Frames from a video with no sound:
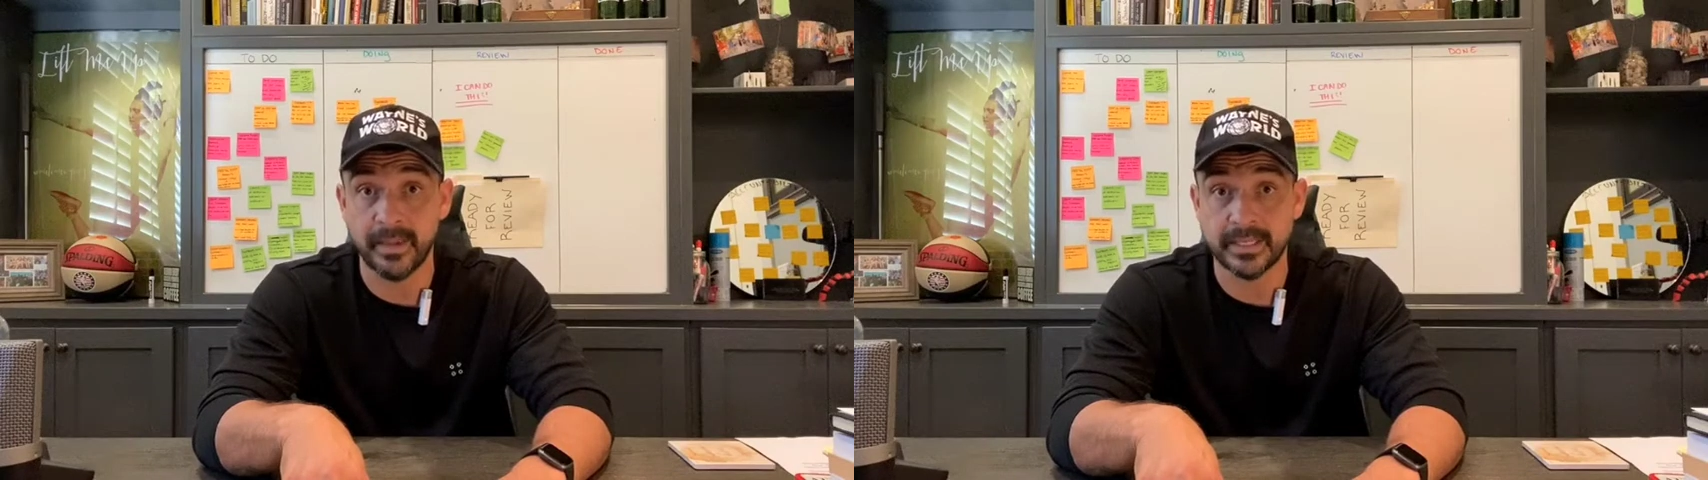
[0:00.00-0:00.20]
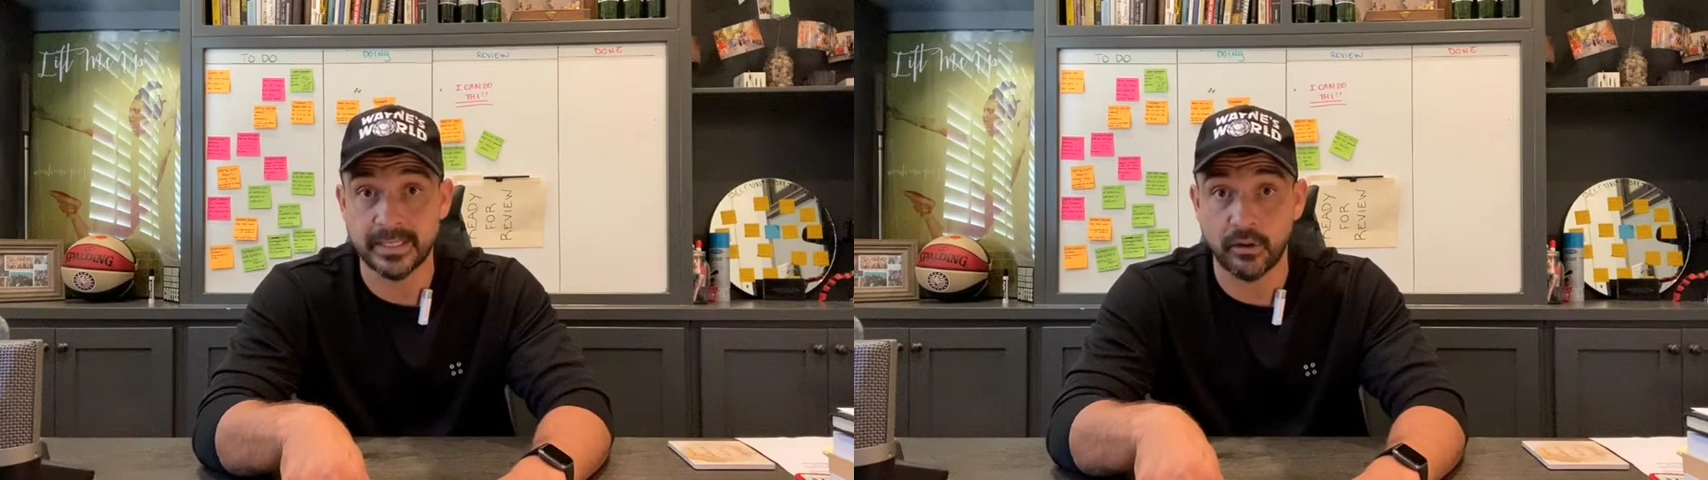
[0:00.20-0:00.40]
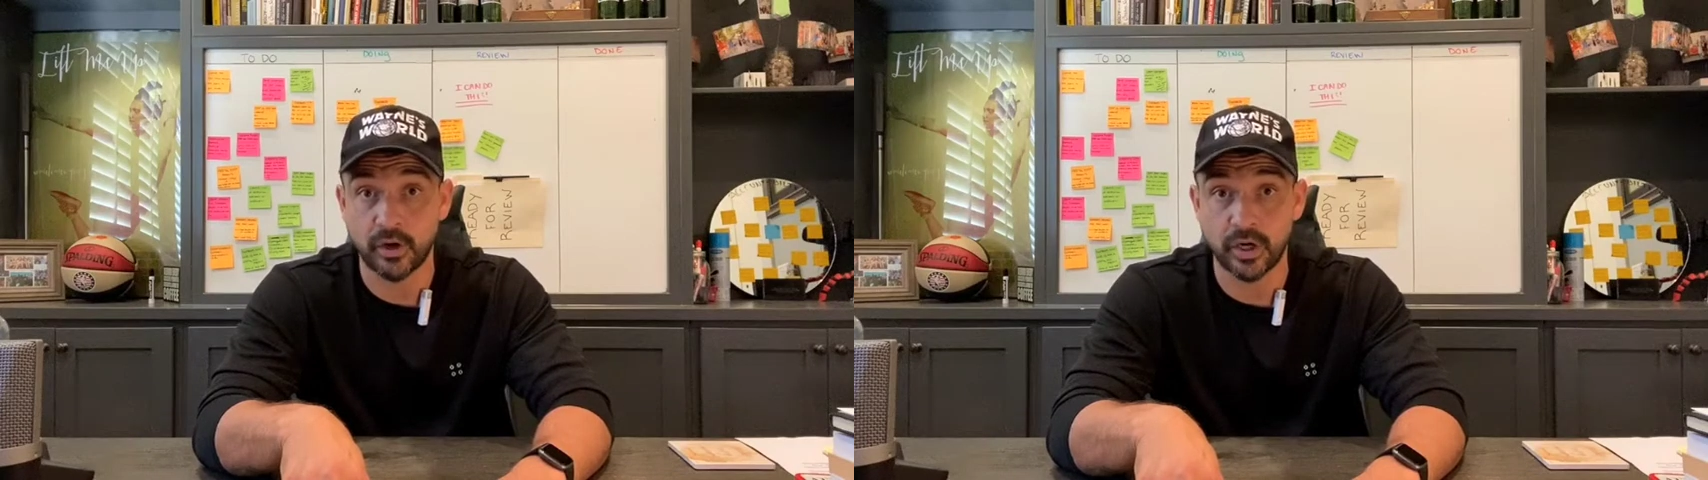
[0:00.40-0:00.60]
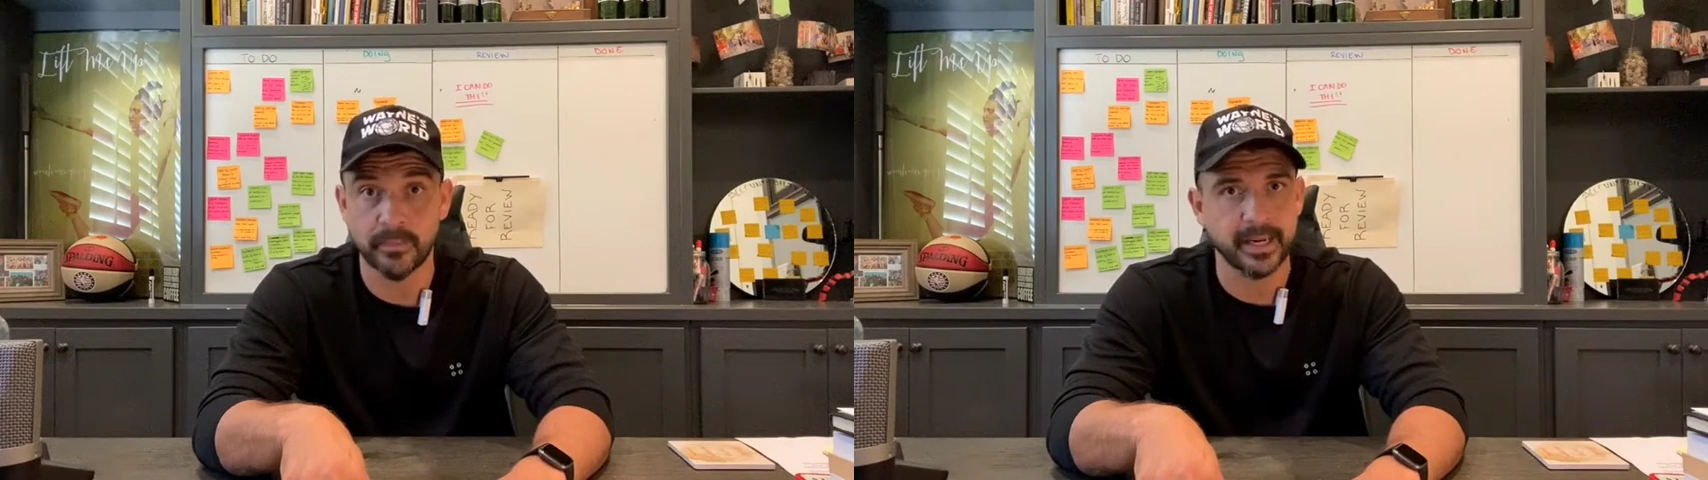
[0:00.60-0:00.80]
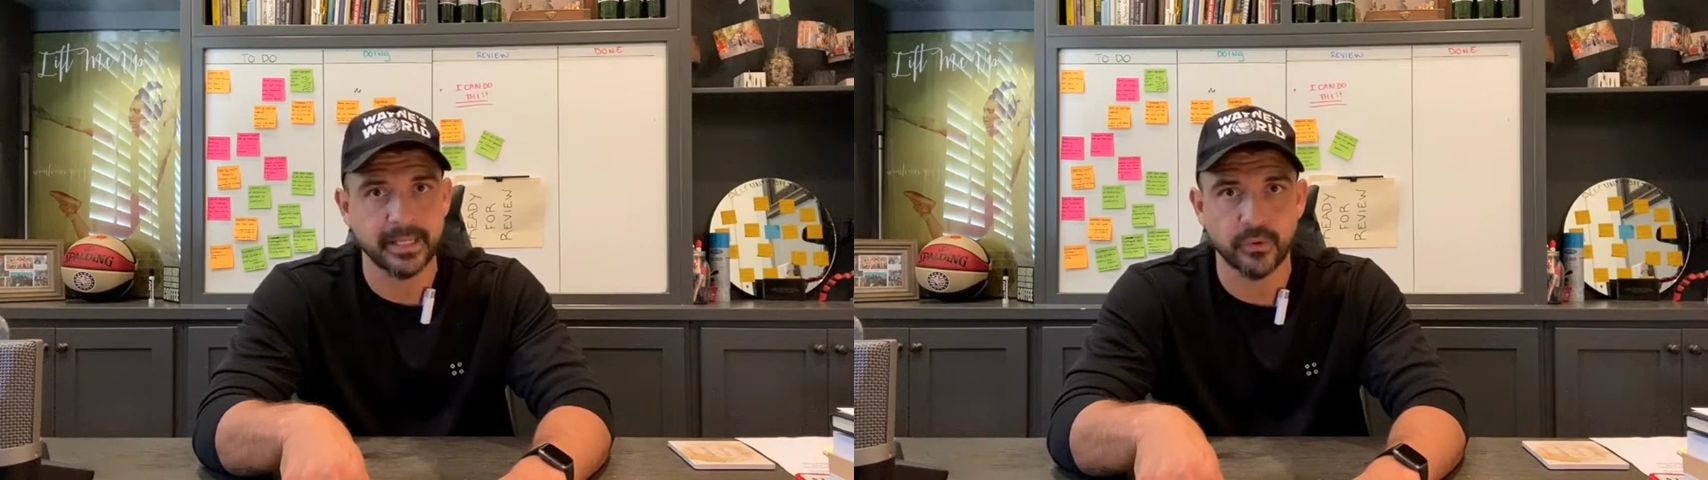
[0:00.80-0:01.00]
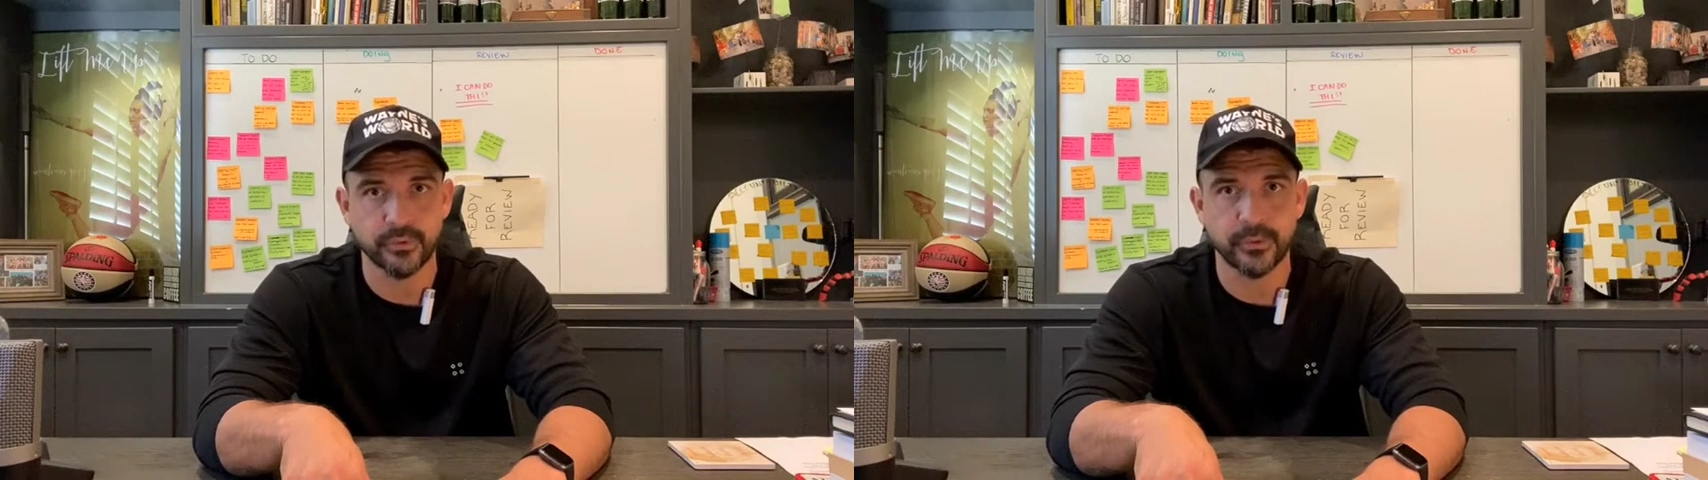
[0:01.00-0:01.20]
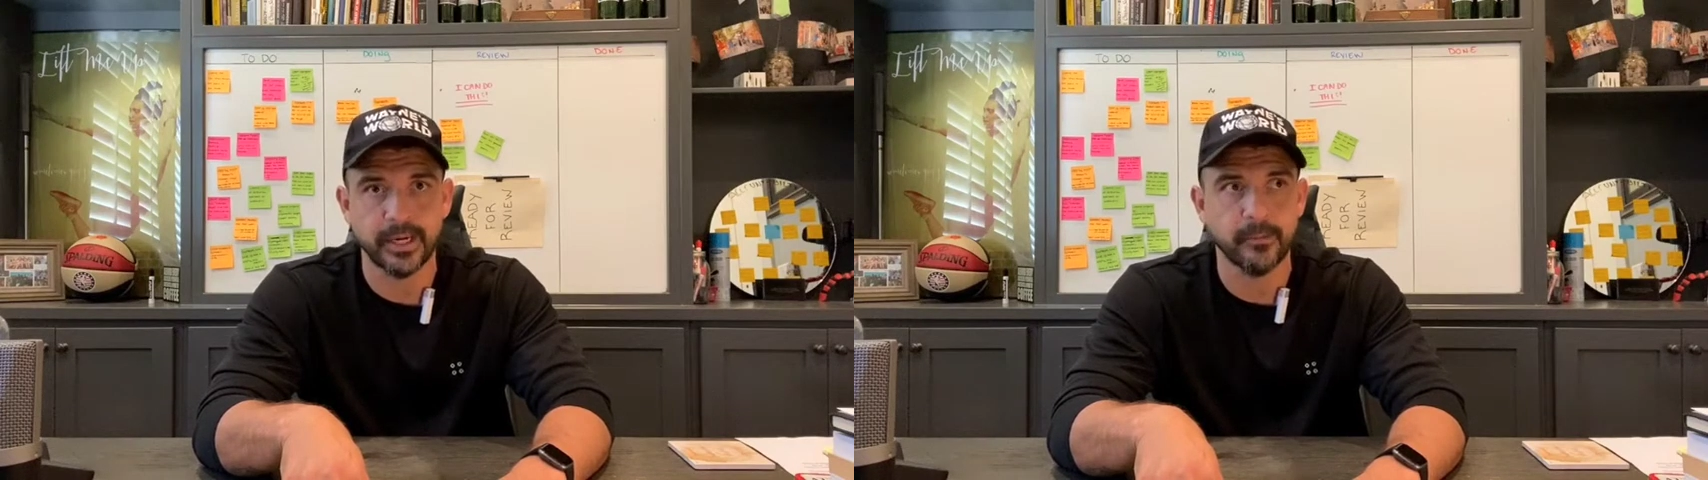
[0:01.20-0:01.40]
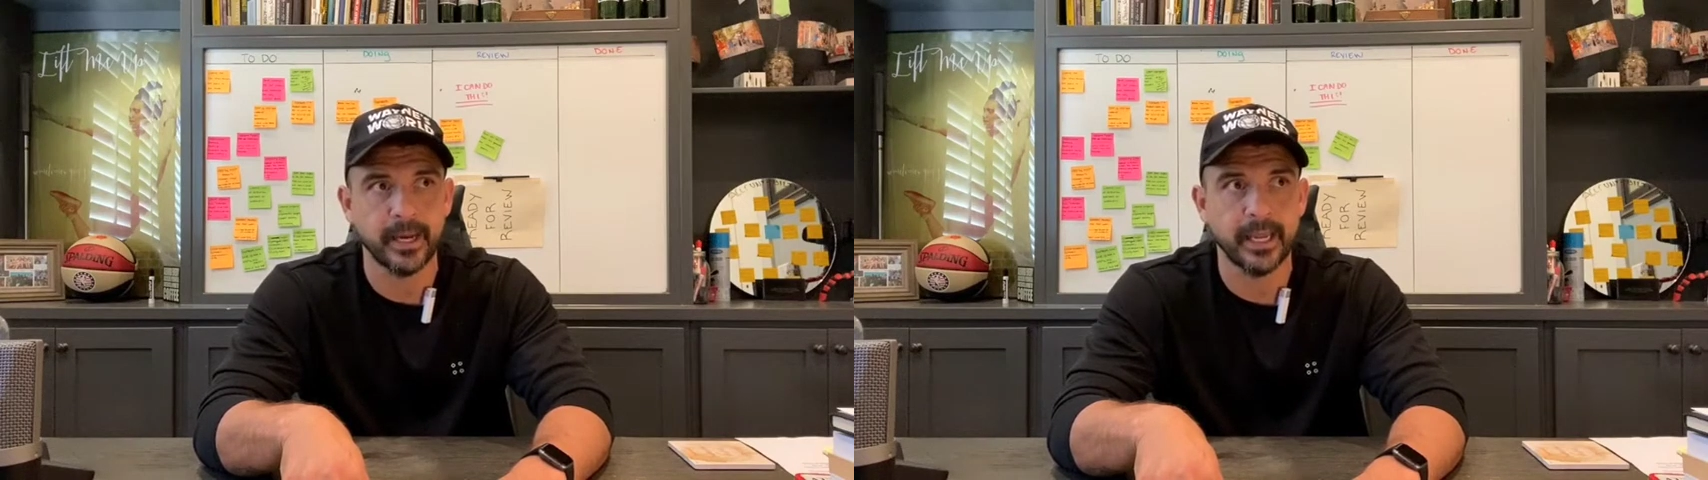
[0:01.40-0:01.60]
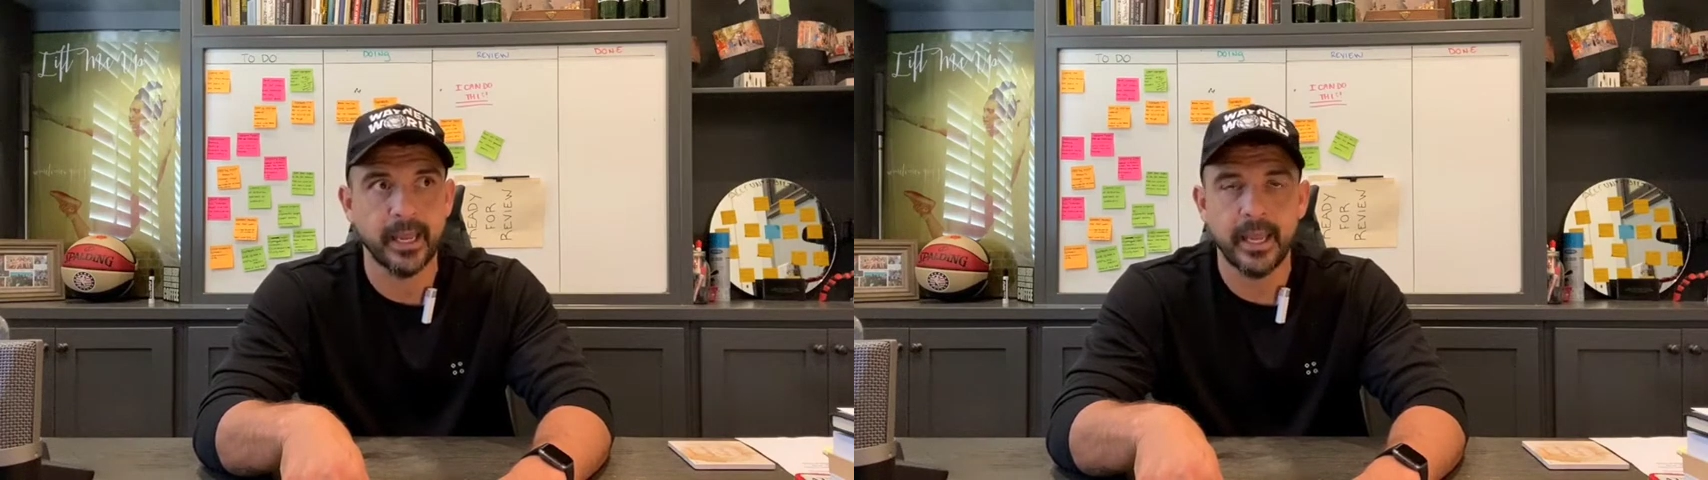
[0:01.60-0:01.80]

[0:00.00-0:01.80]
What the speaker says: to tell her, but I told her anyway.